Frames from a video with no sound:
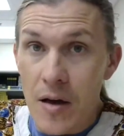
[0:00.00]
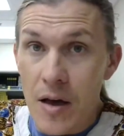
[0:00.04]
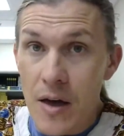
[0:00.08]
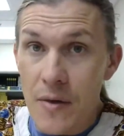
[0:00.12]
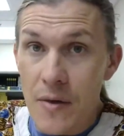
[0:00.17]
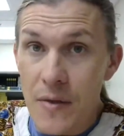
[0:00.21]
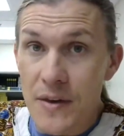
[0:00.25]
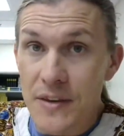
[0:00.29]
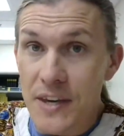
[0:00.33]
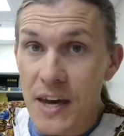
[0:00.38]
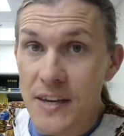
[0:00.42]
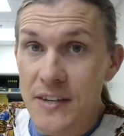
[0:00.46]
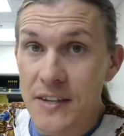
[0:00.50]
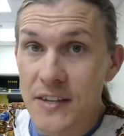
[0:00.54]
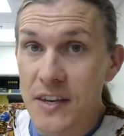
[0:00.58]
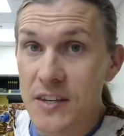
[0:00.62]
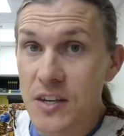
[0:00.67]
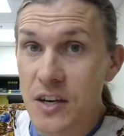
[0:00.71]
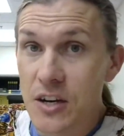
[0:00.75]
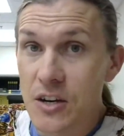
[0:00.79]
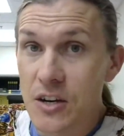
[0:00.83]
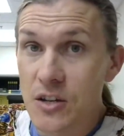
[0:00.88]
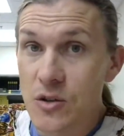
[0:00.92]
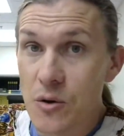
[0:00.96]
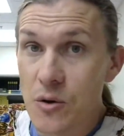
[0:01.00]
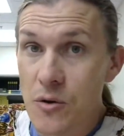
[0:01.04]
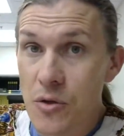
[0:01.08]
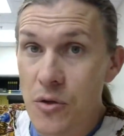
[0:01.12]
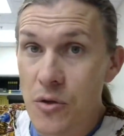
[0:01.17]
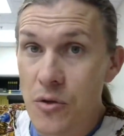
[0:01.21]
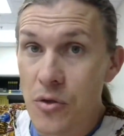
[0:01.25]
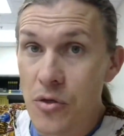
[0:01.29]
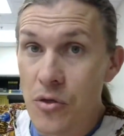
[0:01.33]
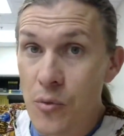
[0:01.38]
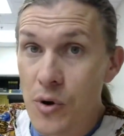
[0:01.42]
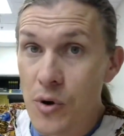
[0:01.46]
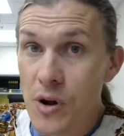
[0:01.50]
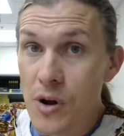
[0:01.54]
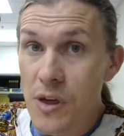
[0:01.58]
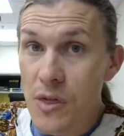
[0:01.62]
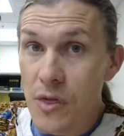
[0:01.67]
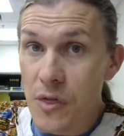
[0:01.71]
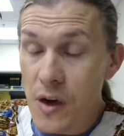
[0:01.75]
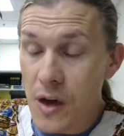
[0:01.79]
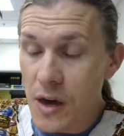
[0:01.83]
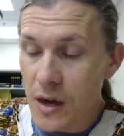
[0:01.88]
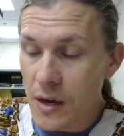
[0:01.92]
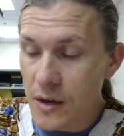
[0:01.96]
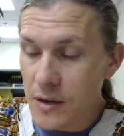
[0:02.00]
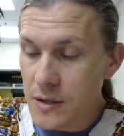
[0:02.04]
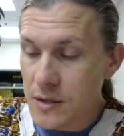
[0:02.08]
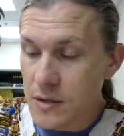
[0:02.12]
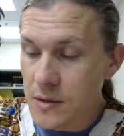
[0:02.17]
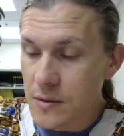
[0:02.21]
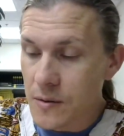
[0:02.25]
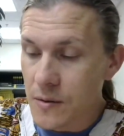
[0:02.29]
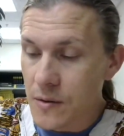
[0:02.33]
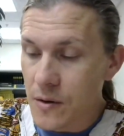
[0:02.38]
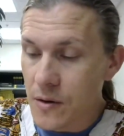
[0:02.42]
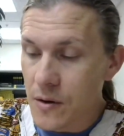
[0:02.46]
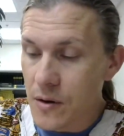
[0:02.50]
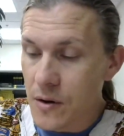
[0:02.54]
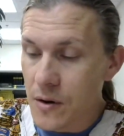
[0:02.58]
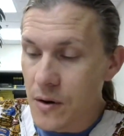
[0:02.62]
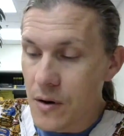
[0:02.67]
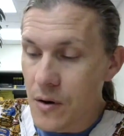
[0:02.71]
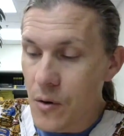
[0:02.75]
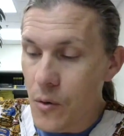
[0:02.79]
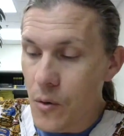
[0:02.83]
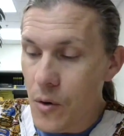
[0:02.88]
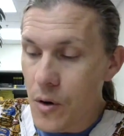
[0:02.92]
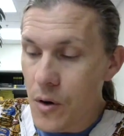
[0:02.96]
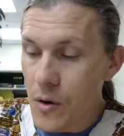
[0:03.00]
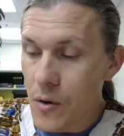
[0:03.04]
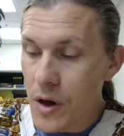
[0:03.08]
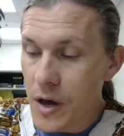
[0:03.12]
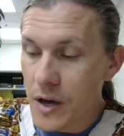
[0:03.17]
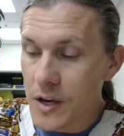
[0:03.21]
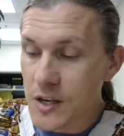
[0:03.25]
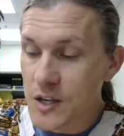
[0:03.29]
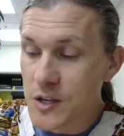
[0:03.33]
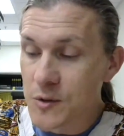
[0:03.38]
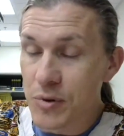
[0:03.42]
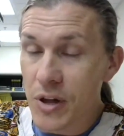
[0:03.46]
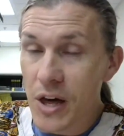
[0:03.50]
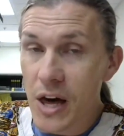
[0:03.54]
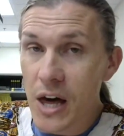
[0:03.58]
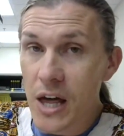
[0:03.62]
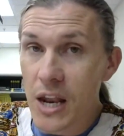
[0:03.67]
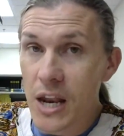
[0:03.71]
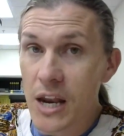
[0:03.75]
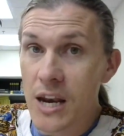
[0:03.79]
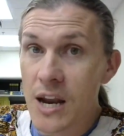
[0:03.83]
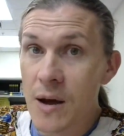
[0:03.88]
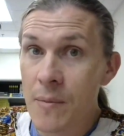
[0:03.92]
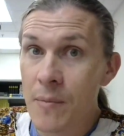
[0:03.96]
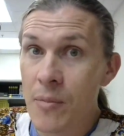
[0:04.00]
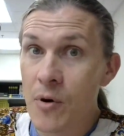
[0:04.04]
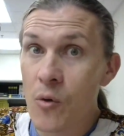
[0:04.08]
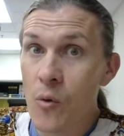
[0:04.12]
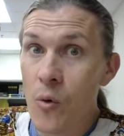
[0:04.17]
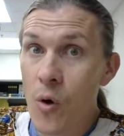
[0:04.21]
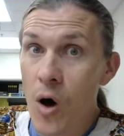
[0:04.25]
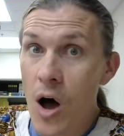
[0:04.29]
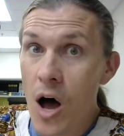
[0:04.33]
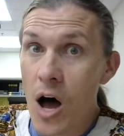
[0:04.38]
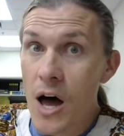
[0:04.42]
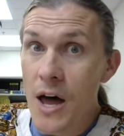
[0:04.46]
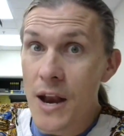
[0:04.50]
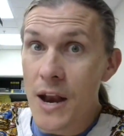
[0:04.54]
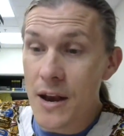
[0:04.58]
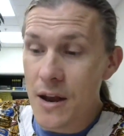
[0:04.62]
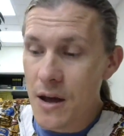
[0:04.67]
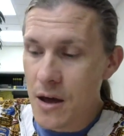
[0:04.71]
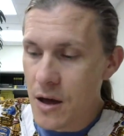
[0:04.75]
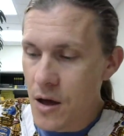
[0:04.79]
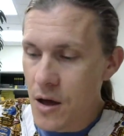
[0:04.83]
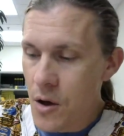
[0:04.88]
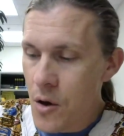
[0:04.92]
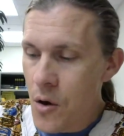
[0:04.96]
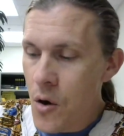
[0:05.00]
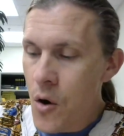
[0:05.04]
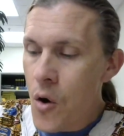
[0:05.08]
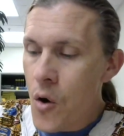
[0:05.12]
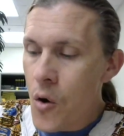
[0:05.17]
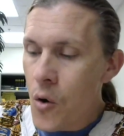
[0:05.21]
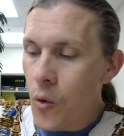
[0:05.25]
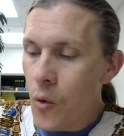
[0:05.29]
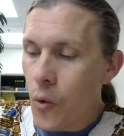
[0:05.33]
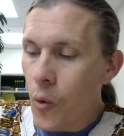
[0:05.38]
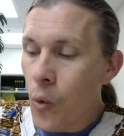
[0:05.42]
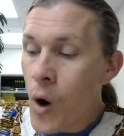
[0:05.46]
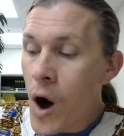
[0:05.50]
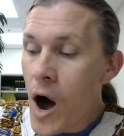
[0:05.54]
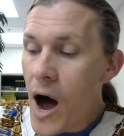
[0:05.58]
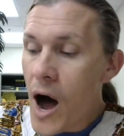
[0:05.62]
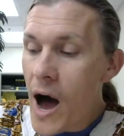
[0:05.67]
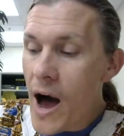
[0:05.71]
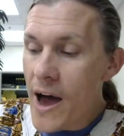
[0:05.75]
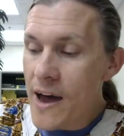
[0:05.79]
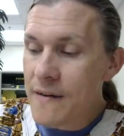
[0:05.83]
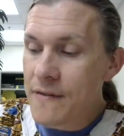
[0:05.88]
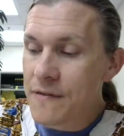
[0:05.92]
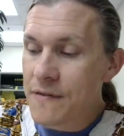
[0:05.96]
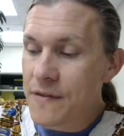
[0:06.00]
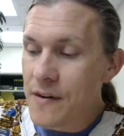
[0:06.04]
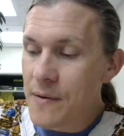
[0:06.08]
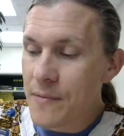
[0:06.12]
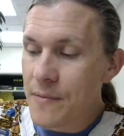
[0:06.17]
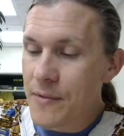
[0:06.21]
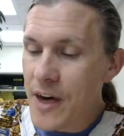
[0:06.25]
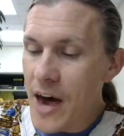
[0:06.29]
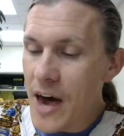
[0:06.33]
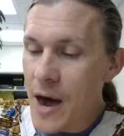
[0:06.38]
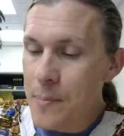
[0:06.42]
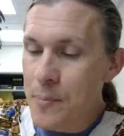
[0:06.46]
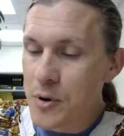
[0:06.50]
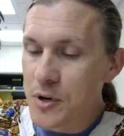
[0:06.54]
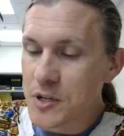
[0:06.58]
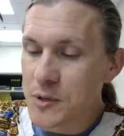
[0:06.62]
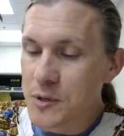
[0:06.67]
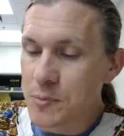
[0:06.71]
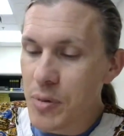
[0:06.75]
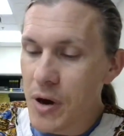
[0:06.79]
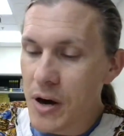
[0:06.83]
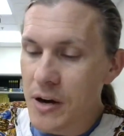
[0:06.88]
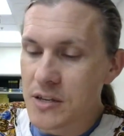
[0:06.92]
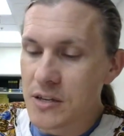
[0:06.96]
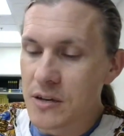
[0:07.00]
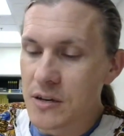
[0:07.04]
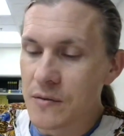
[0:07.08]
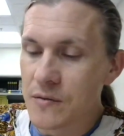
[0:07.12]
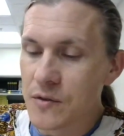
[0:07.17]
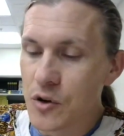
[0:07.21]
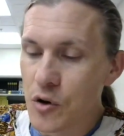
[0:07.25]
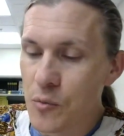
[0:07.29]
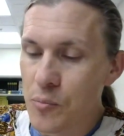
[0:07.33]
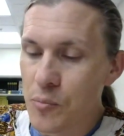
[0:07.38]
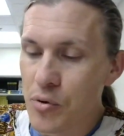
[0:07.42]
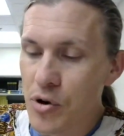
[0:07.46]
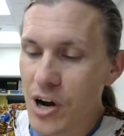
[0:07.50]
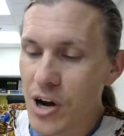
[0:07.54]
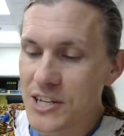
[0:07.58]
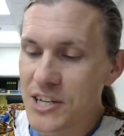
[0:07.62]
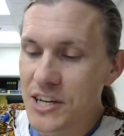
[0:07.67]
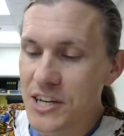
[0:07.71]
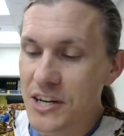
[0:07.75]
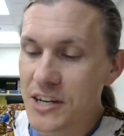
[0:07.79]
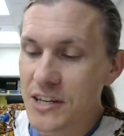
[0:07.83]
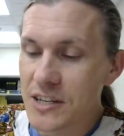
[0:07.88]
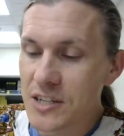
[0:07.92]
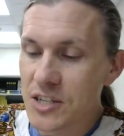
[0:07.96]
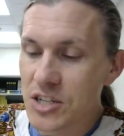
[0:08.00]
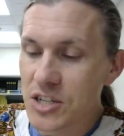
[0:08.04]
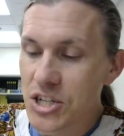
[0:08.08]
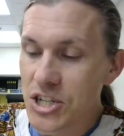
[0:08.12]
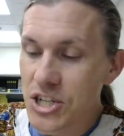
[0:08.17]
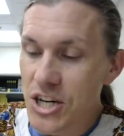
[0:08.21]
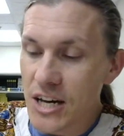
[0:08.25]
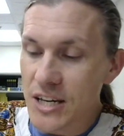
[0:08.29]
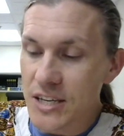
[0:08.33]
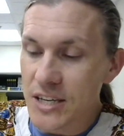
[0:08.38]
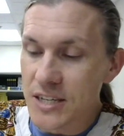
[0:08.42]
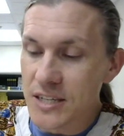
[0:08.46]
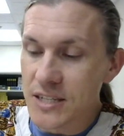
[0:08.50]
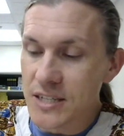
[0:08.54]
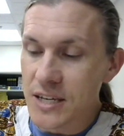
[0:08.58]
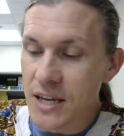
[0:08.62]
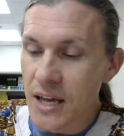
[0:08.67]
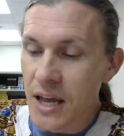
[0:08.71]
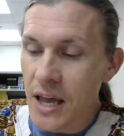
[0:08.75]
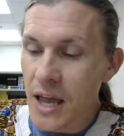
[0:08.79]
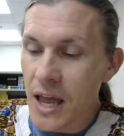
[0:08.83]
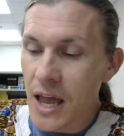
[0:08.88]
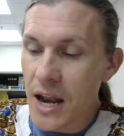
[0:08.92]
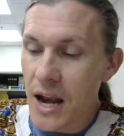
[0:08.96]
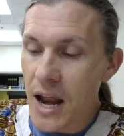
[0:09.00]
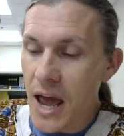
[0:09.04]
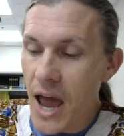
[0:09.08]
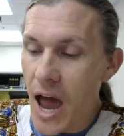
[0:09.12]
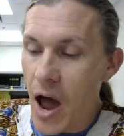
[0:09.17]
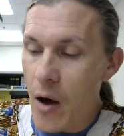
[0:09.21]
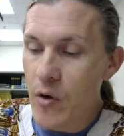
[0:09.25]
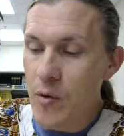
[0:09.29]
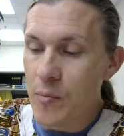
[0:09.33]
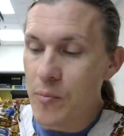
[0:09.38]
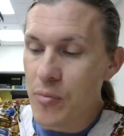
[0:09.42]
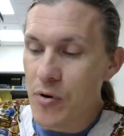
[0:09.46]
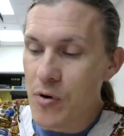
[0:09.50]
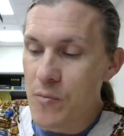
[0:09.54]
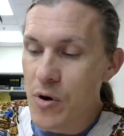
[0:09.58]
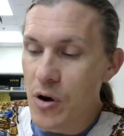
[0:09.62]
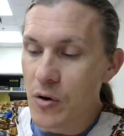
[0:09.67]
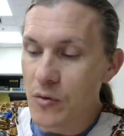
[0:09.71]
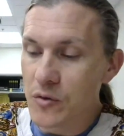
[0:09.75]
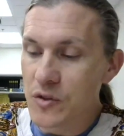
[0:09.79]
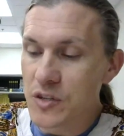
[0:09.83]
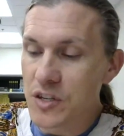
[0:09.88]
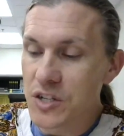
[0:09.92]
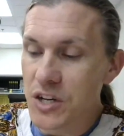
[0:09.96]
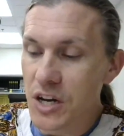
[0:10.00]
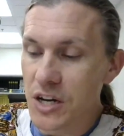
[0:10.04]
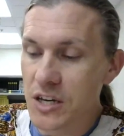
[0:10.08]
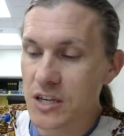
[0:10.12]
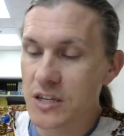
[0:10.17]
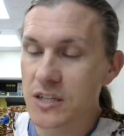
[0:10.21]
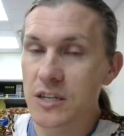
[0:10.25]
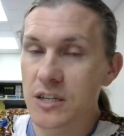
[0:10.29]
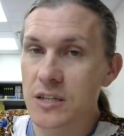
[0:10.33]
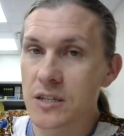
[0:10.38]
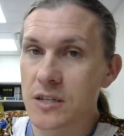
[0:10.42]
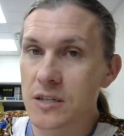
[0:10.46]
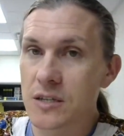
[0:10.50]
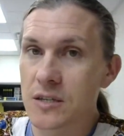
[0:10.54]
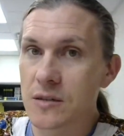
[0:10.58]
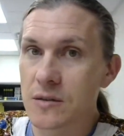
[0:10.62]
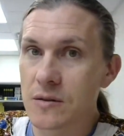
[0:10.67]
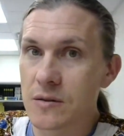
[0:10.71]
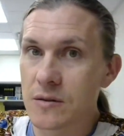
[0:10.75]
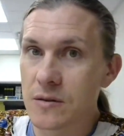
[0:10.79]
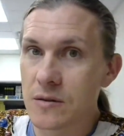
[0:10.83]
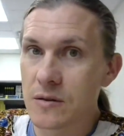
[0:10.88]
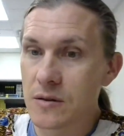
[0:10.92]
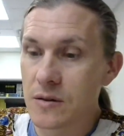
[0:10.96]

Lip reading: And this essay is going to do 3 things. Explaining, number 1, why from that perspective your project is just and how it promotes justice.